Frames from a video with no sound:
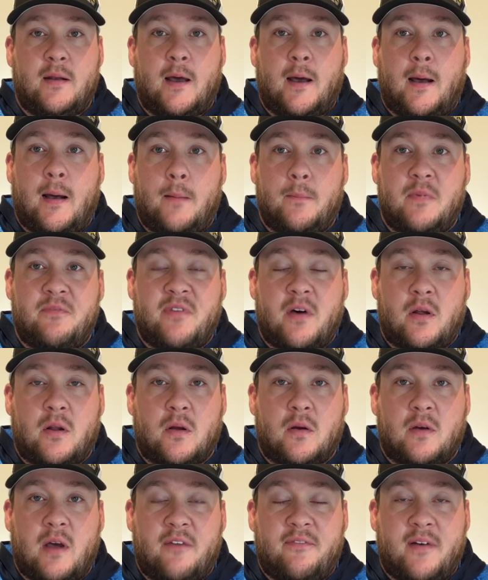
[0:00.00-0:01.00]
I
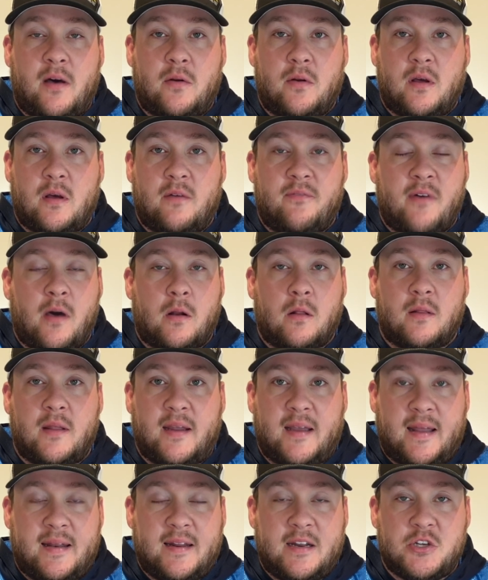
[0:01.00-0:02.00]
found a
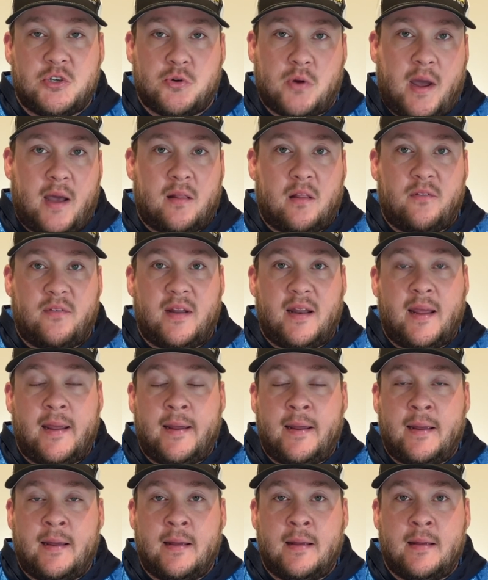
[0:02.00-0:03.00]
link. I did a trial of it,
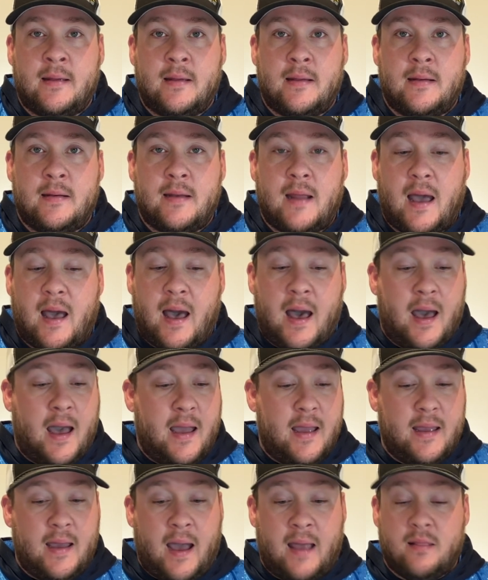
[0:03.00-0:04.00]
and
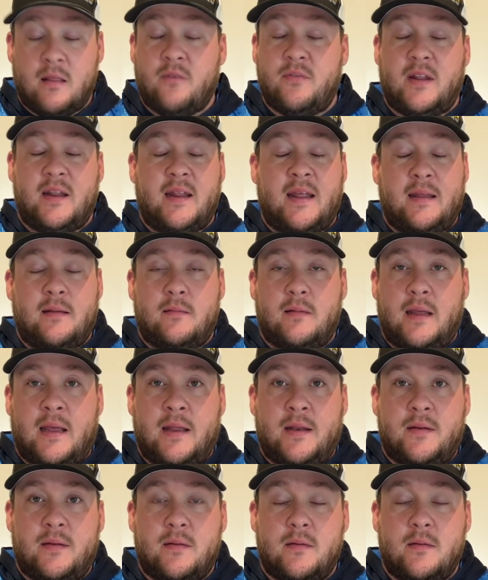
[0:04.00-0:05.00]
I loved it. It